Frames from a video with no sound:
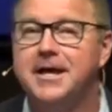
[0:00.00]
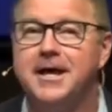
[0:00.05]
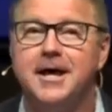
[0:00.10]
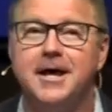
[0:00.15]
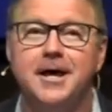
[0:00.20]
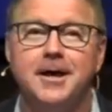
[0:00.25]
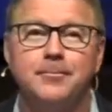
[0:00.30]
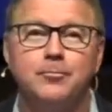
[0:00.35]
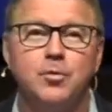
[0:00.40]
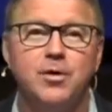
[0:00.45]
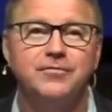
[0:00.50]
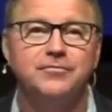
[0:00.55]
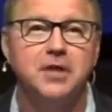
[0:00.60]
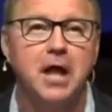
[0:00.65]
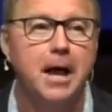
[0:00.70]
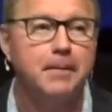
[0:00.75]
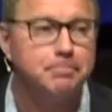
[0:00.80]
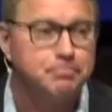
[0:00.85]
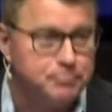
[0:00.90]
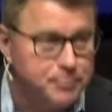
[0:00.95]
Um, we've
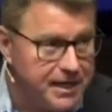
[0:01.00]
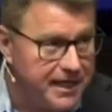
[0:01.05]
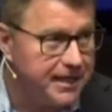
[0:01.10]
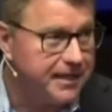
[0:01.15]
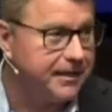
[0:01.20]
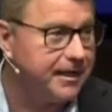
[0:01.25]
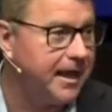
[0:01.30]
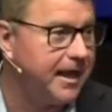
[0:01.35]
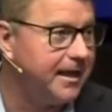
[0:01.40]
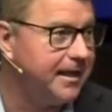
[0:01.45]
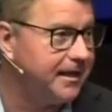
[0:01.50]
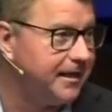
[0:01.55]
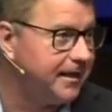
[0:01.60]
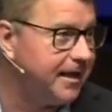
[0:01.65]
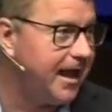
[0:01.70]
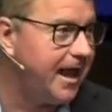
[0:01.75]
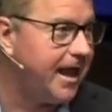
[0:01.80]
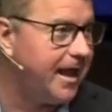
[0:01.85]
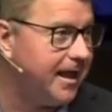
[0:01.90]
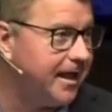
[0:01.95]
not been
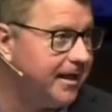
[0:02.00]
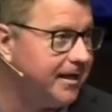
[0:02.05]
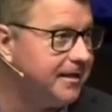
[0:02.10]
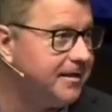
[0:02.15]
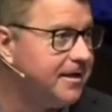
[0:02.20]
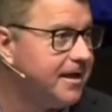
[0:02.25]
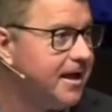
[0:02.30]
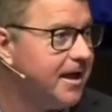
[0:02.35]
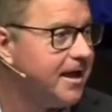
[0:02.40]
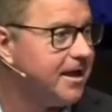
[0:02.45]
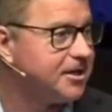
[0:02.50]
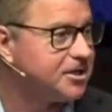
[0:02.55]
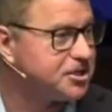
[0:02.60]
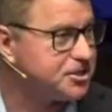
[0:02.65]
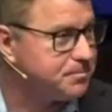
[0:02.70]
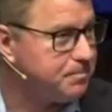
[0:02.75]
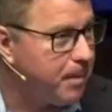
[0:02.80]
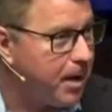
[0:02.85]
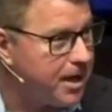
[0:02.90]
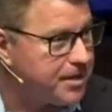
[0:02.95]
in a
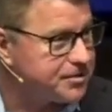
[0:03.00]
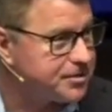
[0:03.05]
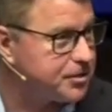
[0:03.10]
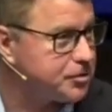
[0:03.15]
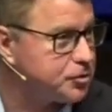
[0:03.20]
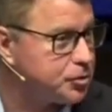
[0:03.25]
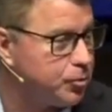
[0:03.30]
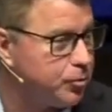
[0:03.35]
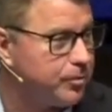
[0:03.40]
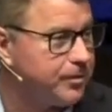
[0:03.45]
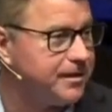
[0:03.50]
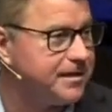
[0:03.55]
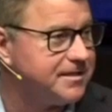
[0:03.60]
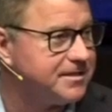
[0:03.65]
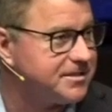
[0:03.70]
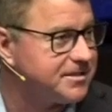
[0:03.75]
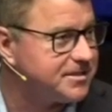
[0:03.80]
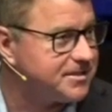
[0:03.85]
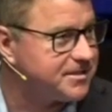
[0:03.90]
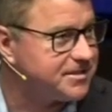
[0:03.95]
expository
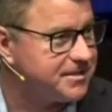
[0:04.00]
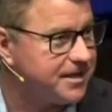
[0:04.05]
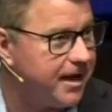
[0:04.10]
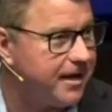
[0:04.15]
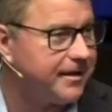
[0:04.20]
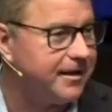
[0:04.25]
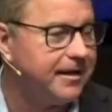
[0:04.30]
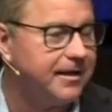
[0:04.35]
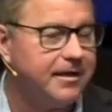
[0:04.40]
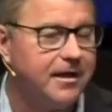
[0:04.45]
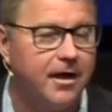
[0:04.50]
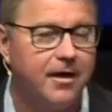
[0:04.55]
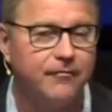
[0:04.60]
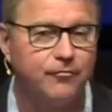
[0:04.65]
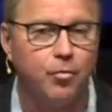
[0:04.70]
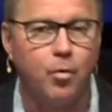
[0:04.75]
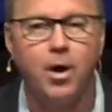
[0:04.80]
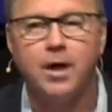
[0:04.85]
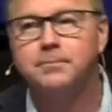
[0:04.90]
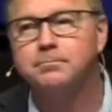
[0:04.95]
study
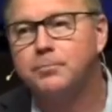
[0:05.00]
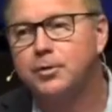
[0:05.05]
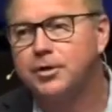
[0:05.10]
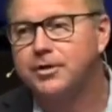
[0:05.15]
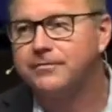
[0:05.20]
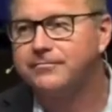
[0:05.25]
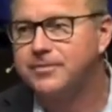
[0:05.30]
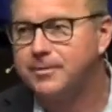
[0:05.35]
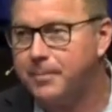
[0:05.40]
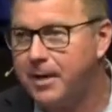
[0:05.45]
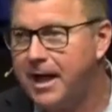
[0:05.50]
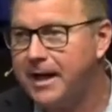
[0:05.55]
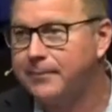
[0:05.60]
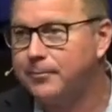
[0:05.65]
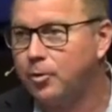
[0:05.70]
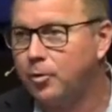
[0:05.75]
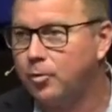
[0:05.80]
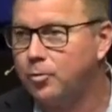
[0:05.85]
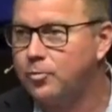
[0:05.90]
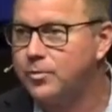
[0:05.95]
of one book of the
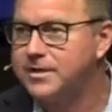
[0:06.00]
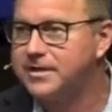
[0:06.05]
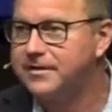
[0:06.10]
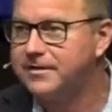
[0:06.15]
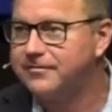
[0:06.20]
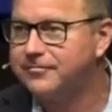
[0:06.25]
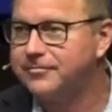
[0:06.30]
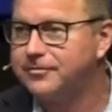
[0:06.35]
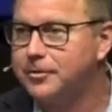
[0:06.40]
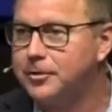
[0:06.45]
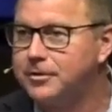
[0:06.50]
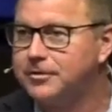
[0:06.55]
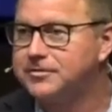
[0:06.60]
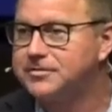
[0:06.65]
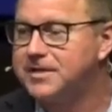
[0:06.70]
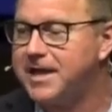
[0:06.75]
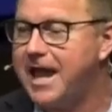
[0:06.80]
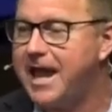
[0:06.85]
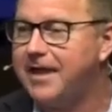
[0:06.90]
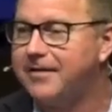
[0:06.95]
Bible. We have
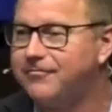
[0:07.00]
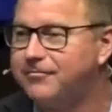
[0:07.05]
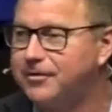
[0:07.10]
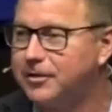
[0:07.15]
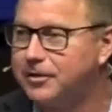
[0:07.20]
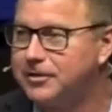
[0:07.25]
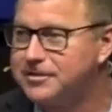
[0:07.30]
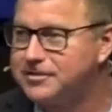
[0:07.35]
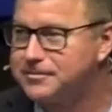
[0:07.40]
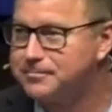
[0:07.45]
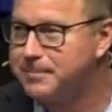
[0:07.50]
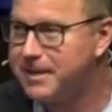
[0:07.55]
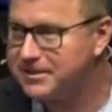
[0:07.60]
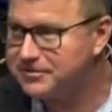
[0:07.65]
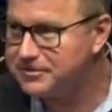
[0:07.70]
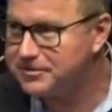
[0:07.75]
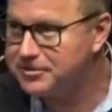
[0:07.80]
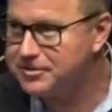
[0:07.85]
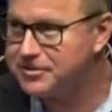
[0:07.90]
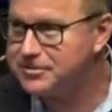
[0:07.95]
looked at various
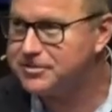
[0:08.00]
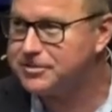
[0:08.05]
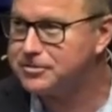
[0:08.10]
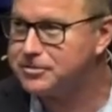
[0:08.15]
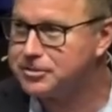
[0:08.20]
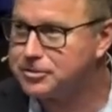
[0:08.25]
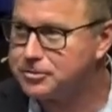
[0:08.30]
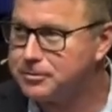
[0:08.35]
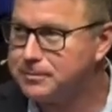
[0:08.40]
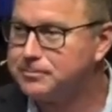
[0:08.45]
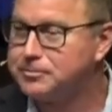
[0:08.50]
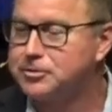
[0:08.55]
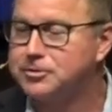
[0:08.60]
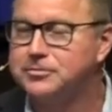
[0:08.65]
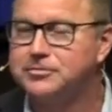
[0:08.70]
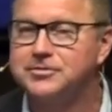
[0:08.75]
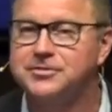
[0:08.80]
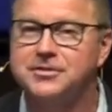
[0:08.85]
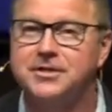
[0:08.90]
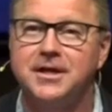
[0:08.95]
messages and
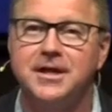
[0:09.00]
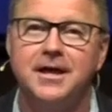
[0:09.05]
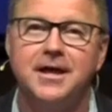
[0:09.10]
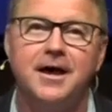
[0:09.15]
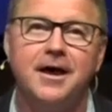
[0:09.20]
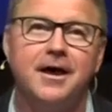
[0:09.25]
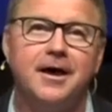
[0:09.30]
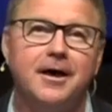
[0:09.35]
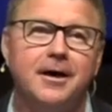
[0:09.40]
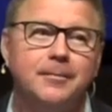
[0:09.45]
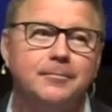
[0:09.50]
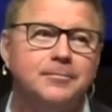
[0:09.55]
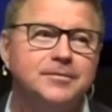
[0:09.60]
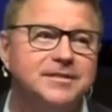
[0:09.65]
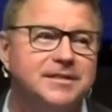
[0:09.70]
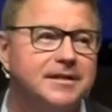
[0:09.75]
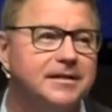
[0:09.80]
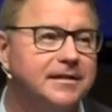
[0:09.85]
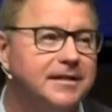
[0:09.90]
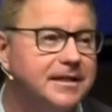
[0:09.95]
scriptures, um,
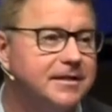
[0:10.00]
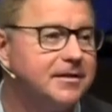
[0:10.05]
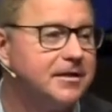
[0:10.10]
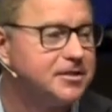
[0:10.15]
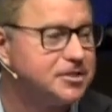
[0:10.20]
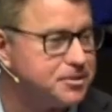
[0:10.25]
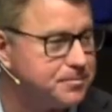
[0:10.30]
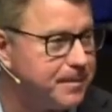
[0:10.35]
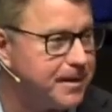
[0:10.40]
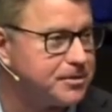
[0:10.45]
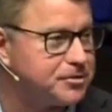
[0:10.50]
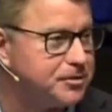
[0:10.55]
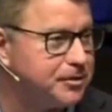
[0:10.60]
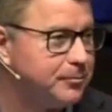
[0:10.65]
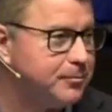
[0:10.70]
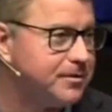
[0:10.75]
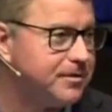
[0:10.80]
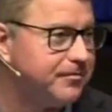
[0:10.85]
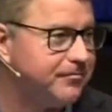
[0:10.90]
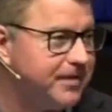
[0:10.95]
dealing
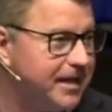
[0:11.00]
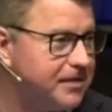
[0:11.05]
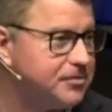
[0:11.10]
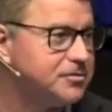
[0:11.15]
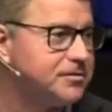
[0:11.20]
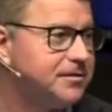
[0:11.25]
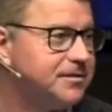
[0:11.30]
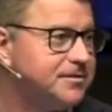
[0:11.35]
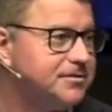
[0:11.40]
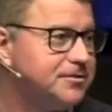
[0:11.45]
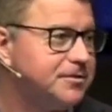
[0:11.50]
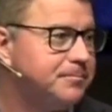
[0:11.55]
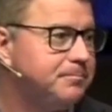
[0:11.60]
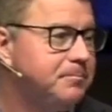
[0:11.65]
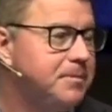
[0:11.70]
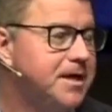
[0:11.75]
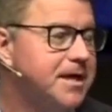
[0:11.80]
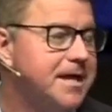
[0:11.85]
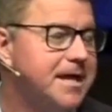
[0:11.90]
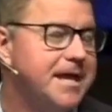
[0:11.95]
especially with
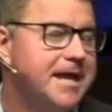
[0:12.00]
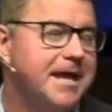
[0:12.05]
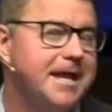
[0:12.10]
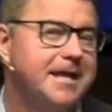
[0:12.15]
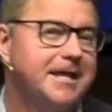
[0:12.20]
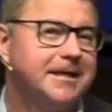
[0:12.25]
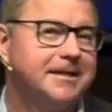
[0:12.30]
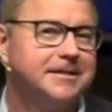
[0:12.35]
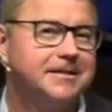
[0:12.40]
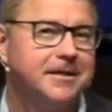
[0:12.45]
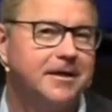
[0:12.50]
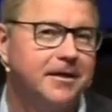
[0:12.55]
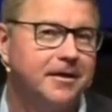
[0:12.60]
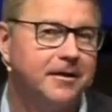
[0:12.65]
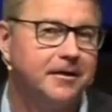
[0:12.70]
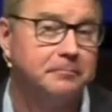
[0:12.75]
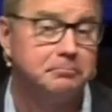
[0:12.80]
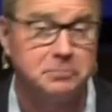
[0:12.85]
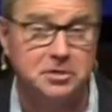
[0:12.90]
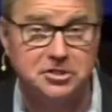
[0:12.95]
evangelism and
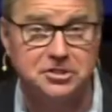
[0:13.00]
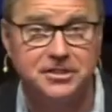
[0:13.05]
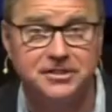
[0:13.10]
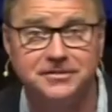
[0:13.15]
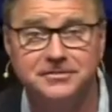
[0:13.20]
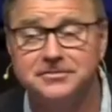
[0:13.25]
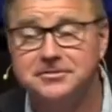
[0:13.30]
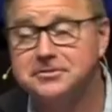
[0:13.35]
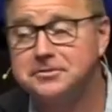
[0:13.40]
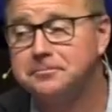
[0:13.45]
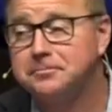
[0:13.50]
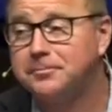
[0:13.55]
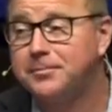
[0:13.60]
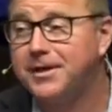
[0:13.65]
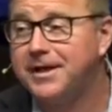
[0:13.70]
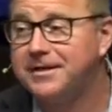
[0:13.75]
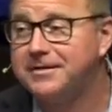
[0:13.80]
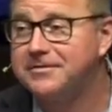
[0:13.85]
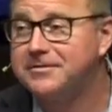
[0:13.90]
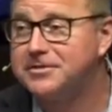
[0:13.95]
uh, missions.
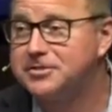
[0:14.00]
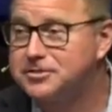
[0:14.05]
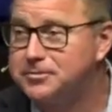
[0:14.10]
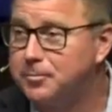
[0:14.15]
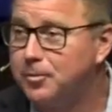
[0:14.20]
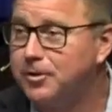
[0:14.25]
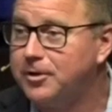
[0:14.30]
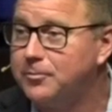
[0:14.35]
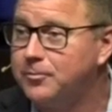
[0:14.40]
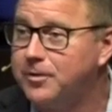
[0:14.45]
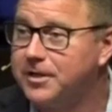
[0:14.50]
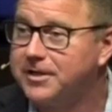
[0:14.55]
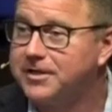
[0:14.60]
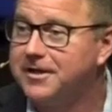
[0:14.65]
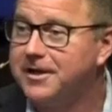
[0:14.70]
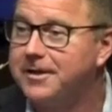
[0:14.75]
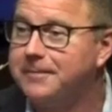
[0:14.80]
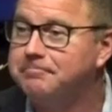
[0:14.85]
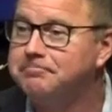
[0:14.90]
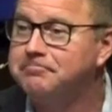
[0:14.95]
But this morning we
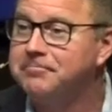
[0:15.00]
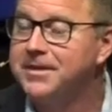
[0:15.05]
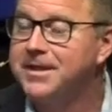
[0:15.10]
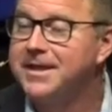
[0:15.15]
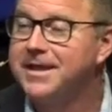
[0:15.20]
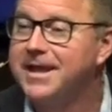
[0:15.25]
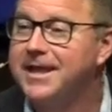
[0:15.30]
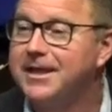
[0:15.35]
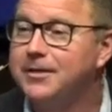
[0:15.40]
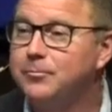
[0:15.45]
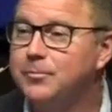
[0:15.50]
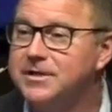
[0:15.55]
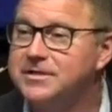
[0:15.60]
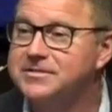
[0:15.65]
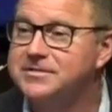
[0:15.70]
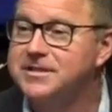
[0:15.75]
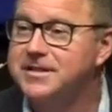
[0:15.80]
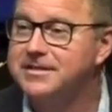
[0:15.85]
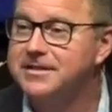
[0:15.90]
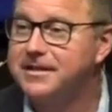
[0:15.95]
come and we
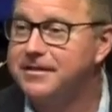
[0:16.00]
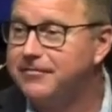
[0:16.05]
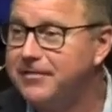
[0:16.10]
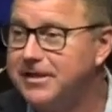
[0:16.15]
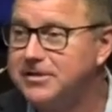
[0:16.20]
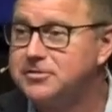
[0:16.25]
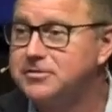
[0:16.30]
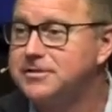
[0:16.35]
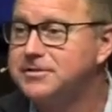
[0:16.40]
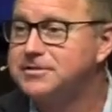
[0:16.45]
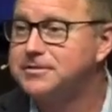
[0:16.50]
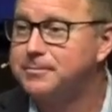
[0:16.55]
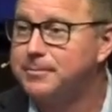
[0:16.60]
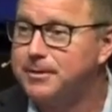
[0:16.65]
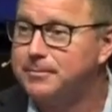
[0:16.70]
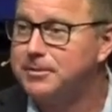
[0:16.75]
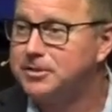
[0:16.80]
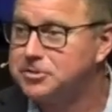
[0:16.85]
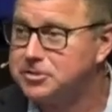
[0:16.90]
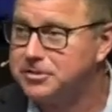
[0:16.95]
see the evangelism
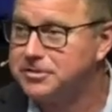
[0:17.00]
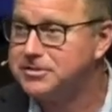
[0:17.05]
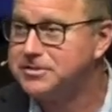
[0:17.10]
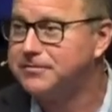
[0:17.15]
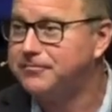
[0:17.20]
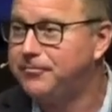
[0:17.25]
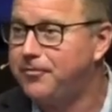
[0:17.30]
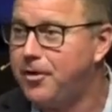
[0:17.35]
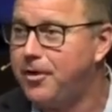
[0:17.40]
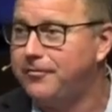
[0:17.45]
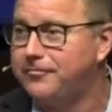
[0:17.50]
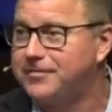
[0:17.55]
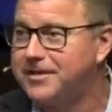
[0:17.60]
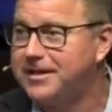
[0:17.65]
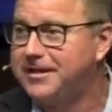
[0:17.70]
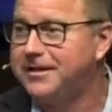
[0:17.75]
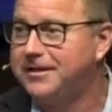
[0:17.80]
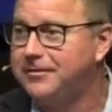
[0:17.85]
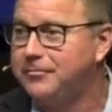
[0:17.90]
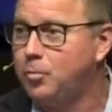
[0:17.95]
and missions involved
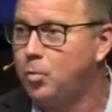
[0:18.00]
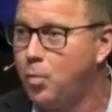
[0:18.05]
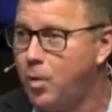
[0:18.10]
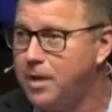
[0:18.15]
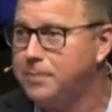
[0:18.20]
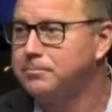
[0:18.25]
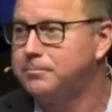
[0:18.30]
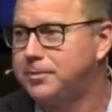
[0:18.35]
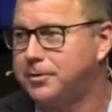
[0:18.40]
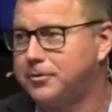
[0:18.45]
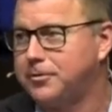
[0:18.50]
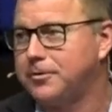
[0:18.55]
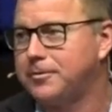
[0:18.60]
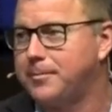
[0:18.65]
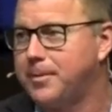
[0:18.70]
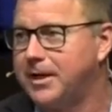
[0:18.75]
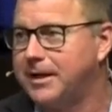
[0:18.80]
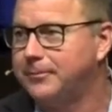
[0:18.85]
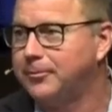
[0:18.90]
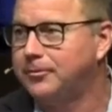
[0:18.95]
in one book of
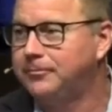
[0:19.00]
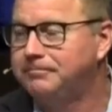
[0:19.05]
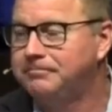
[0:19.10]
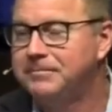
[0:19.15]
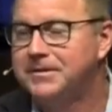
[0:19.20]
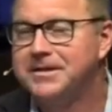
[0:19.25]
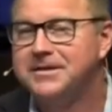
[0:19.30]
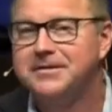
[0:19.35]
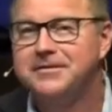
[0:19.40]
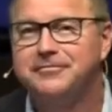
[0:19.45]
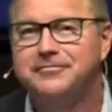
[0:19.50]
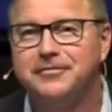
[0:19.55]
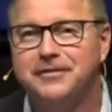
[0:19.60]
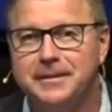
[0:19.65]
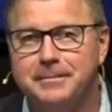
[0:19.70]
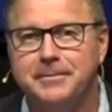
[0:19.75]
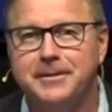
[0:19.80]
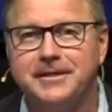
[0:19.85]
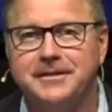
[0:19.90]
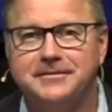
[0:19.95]
the Bible,
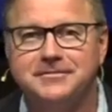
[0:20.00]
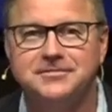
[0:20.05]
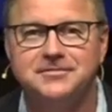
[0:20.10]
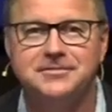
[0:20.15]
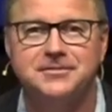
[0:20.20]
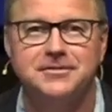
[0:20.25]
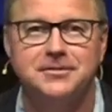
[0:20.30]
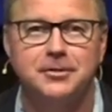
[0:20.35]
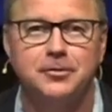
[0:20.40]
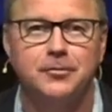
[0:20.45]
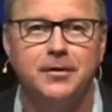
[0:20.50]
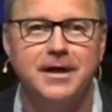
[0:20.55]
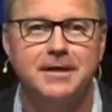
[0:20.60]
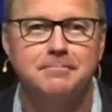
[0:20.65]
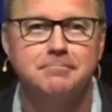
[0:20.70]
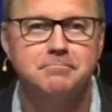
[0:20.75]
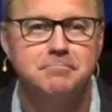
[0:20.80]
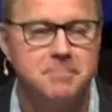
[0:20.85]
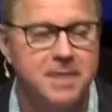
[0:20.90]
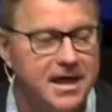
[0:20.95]
Philippians, and the
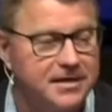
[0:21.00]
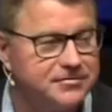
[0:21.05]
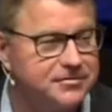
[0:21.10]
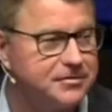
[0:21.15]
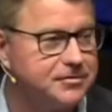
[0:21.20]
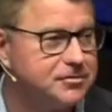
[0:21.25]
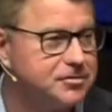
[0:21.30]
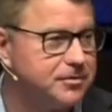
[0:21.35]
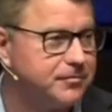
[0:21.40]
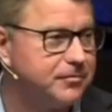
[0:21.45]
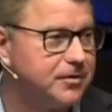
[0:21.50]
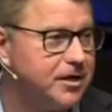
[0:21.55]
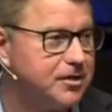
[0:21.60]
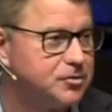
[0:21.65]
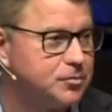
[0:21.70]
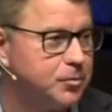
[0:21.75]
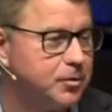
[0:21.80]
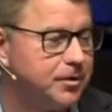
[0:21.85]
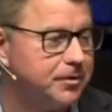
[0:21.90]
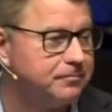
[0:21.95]
great message of
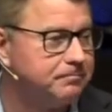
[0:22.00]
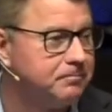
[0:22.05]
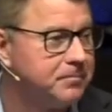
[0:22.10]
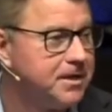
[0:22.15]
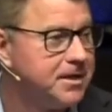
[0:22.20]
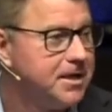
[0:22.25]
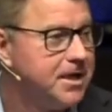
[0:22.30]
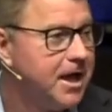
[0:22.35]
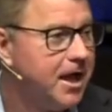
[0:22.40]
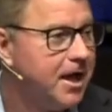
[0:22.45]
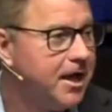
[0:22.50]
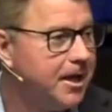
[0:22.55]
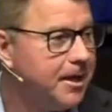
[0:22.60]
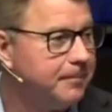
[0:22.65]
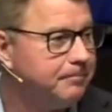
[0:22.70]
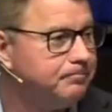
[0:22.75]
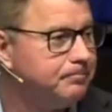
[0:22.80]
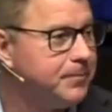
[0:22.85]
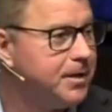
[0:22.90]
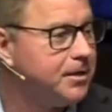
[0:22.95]
God's Word.
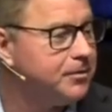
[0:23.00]
Um,